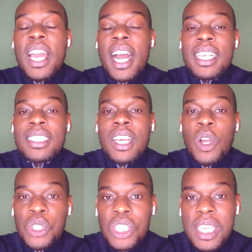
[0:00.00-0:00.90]
as
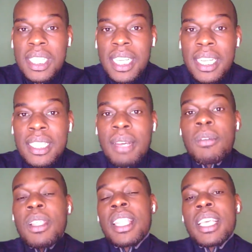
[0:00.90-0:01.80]
coaches and some
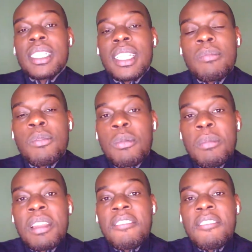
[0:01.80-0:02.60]
of the things that they probably